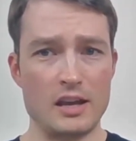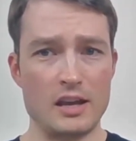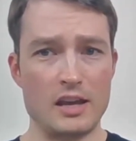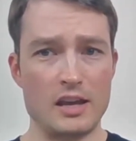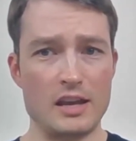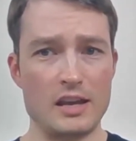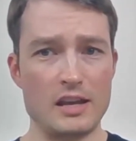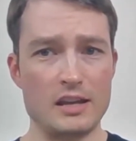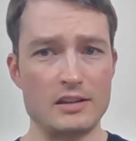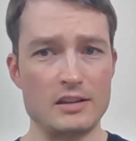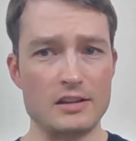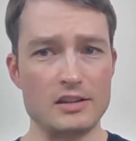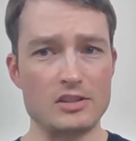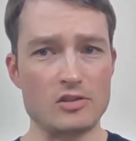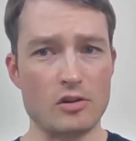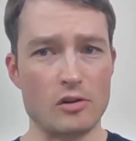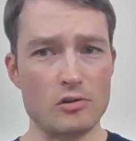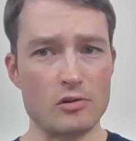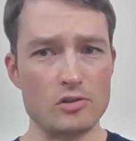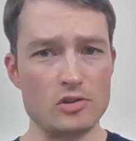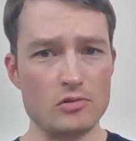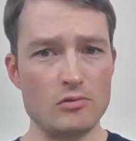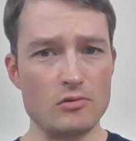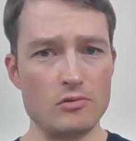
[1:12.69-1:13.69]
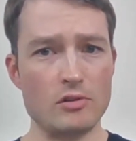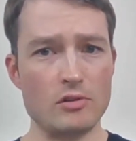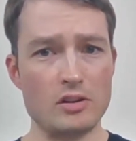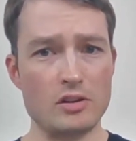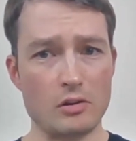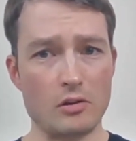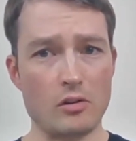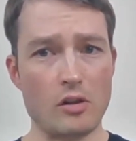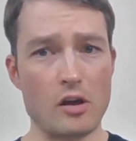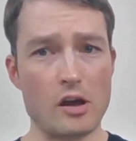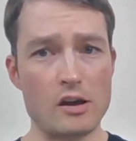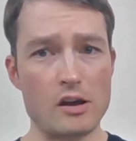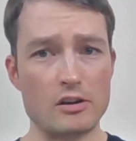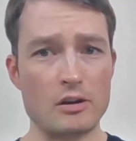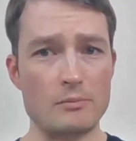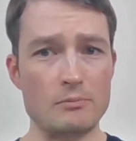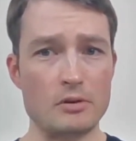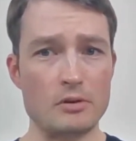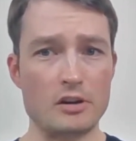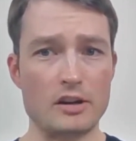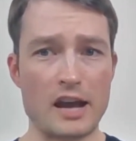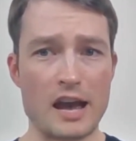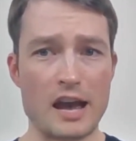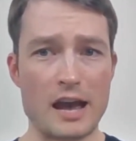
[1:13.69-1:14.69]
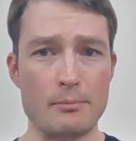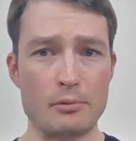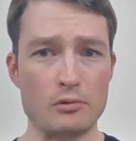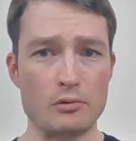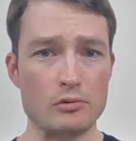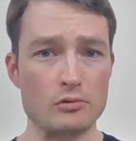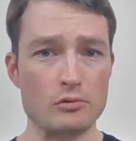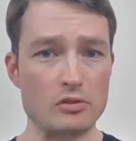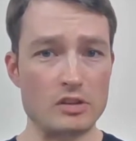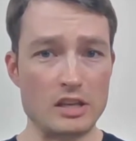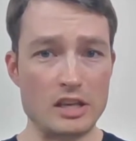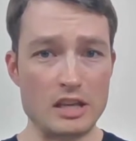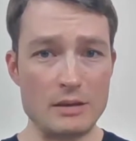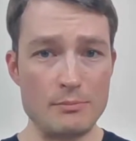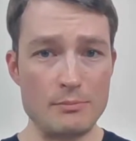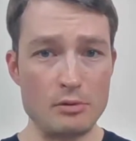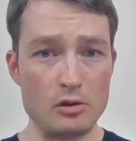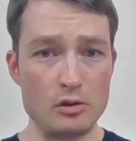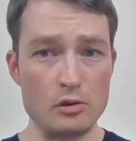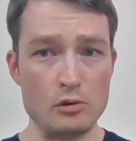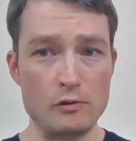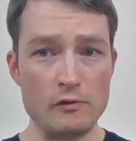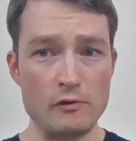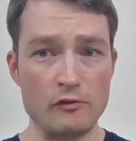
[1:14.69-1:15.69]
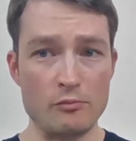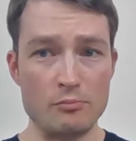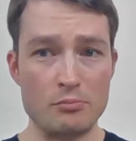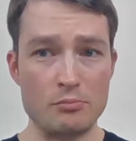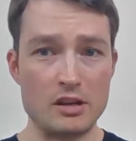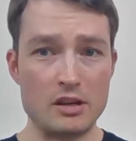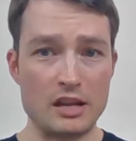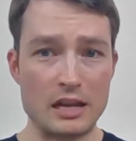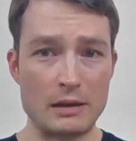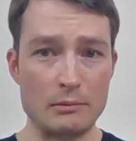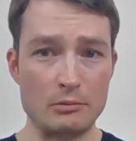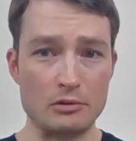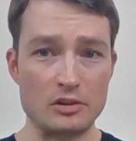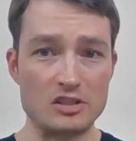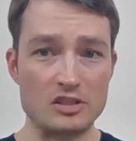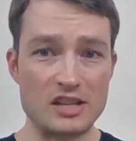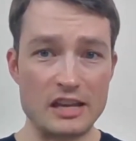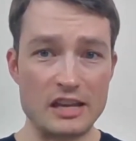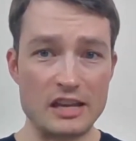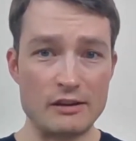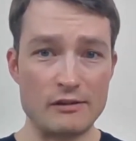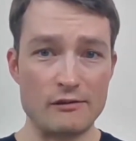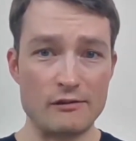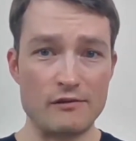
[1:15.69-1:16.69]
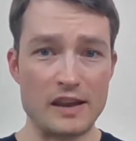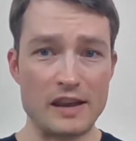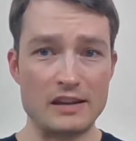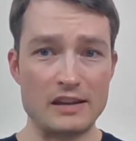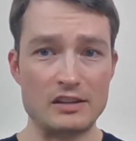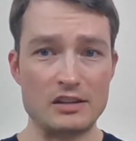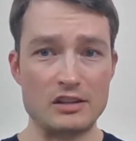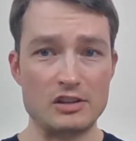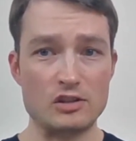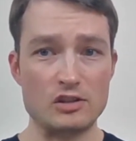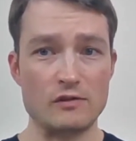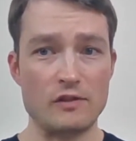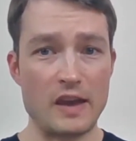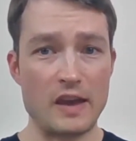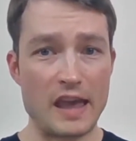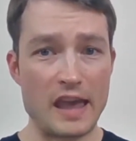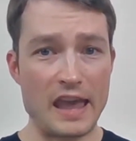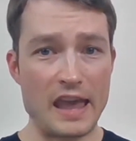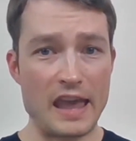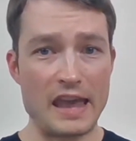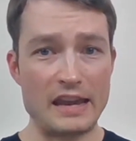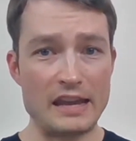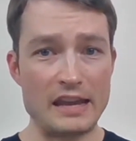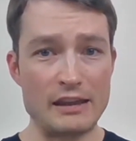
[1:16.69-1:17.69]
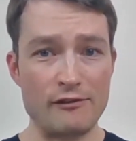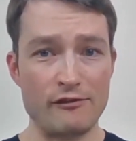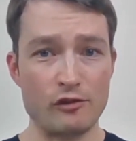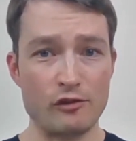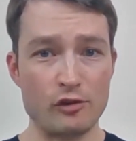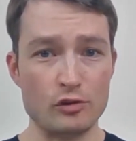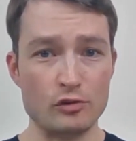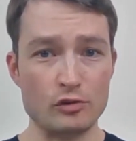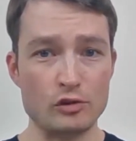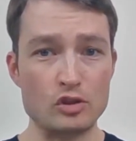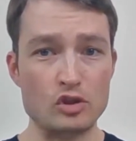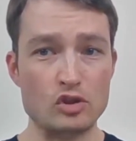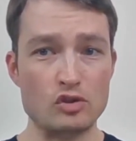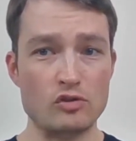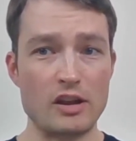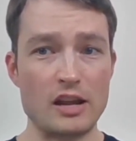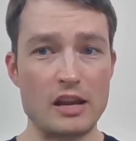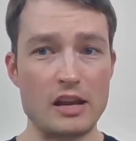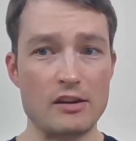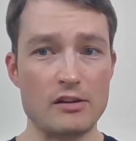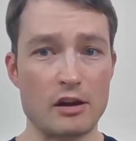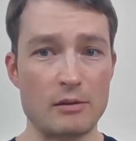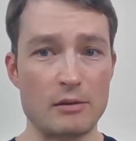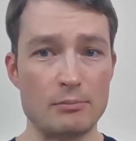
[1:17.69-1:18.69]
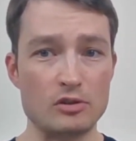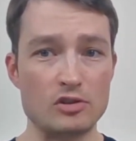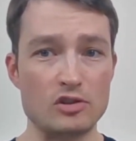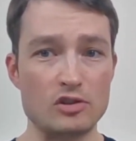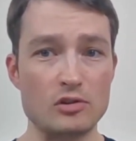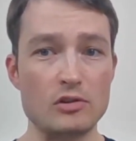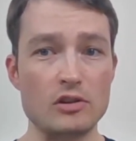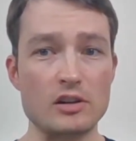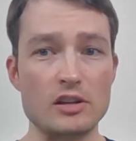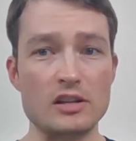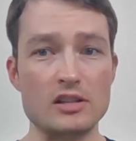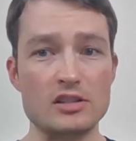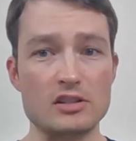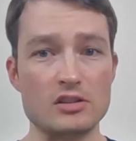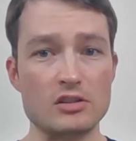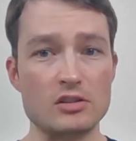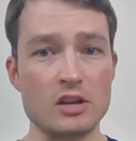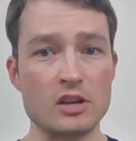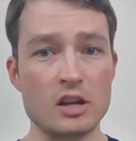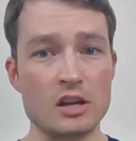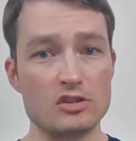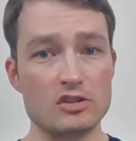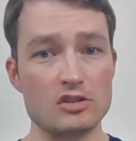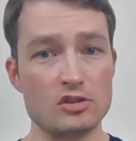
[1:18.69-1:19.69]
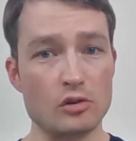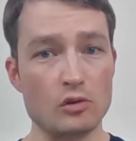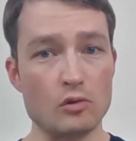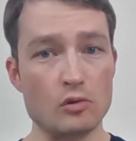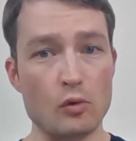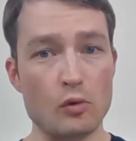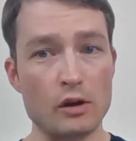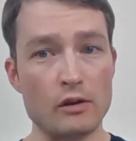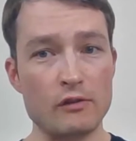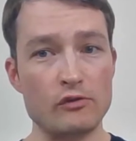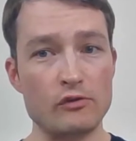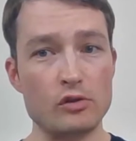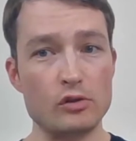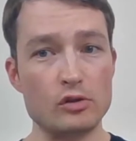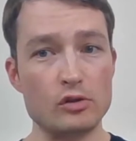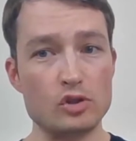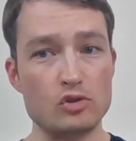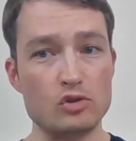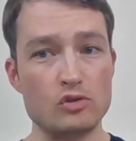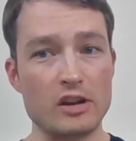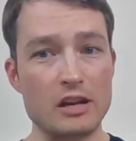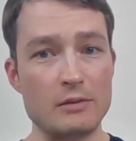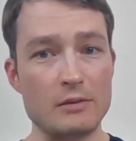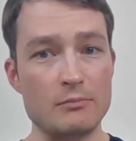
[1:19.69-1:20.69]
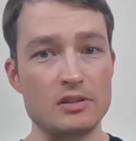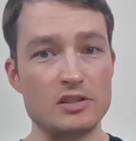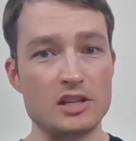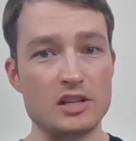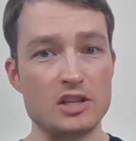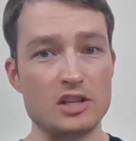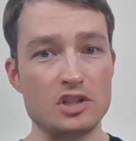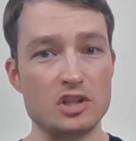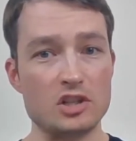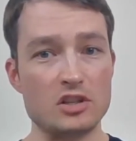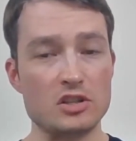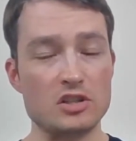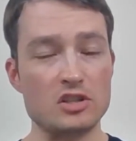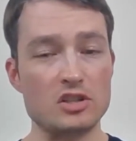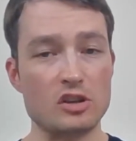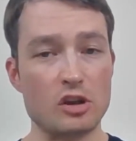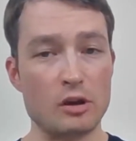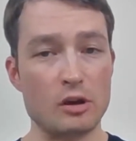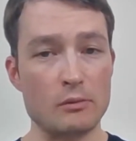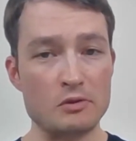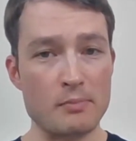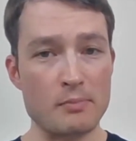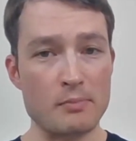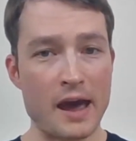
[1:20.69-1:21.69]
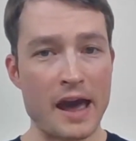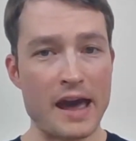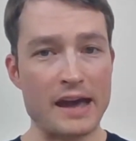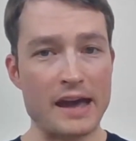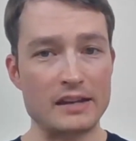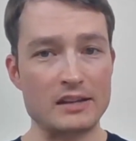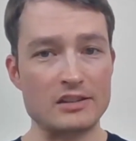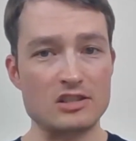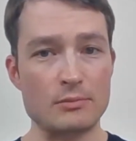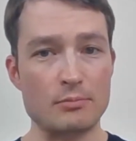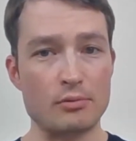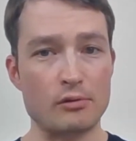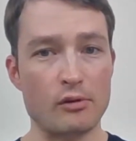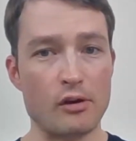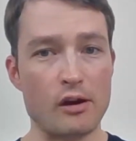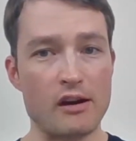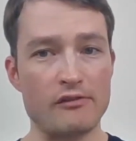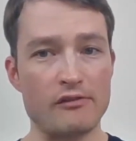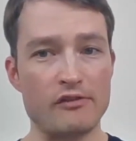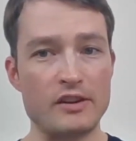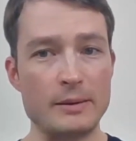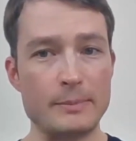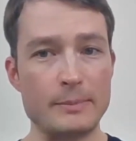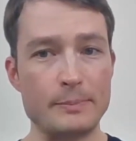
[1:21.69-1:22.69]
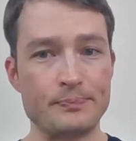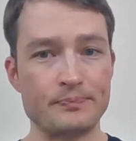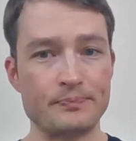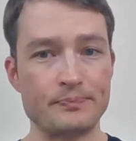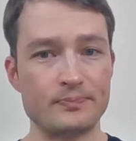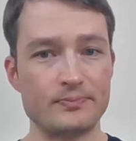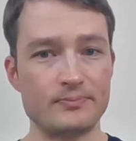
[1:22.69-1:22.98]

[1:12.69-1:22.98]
And it's also going to lock up your capital, keeping you from being able to take advantage of any further trading opportunities until one of your trade positions comes back into profit.